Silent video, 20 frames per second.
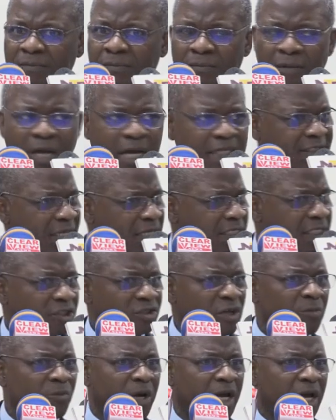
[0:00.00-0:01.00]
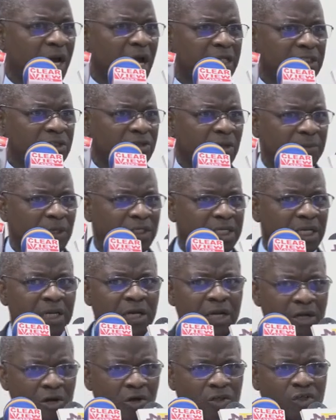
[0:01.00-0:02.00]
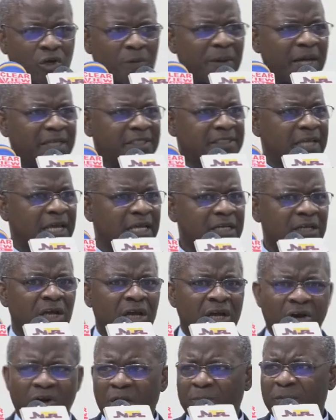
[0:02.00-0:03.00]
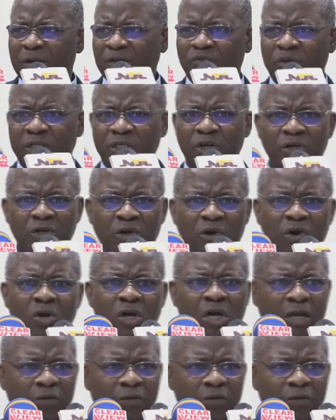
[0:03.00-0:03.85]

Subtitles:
I said it somewhere, and somebody got up and said, "Oh, but we don't know.